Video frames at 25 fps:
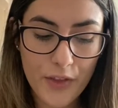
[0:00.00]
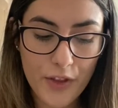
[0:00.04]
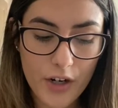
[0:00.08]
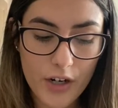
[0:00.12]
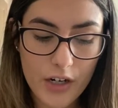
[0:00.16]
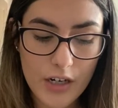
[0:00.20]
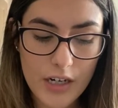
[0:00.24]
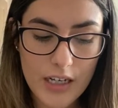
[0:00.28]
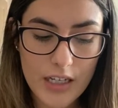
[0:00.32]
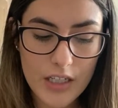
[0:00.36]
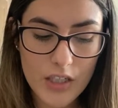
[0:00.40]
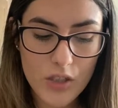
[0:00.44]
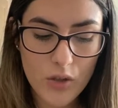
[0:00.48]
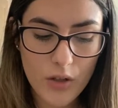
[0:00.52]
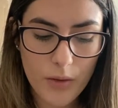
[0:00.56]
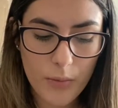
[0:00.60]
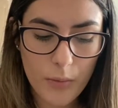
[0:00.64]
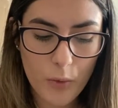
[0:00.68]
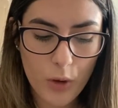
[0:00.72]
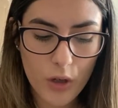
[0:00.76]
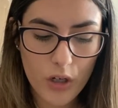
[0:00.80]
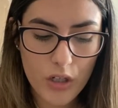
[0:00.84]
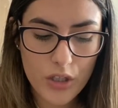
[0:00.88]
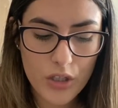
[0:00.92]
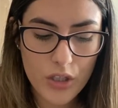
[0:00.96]
thirty, so I'm
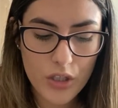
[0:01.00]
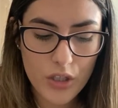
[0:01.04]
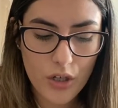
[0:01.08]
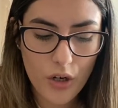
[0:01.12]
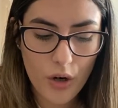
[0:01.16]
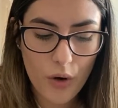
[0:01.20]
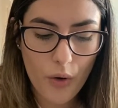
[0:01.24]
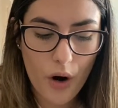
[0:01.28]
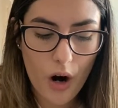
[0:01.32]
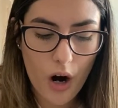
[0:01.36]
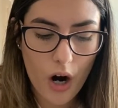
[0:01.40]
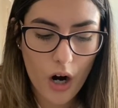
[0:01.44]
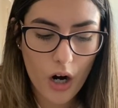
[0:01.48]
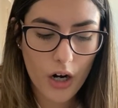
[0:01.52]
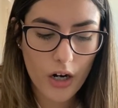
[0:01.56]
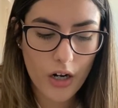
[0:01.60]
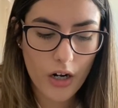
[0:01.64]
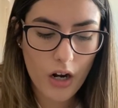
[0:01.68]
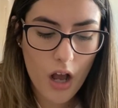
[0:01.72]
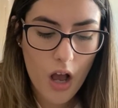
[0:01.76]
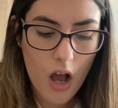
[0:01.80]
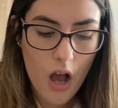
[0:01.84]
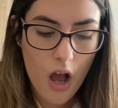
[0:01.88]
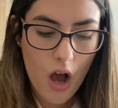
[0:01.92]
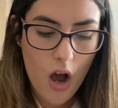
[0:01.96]
going to go
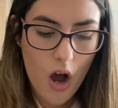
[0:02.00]
hard